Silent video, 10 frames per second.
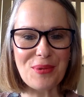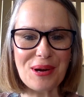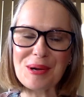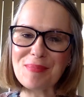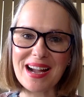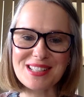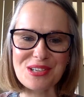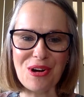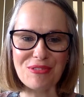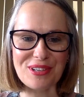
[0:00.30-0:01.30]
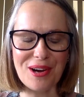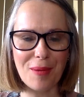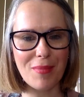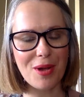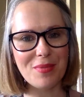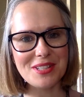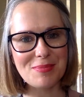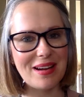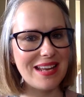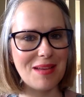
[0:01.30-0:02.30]
Welcome back to Coffee Cup
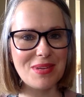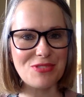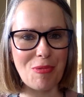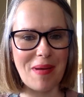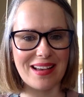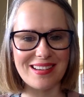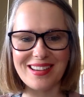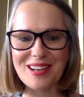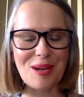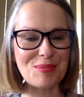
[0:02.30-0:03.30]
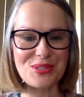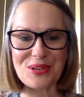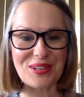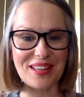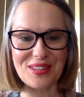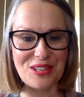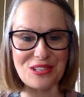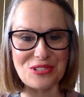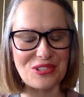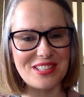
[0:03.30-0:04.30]
Moments. My name is Rebecca and I'm so glad that
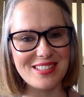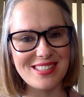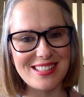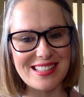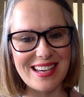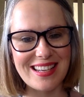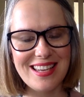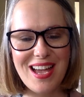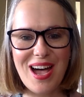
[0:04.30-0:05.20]
you joined us today.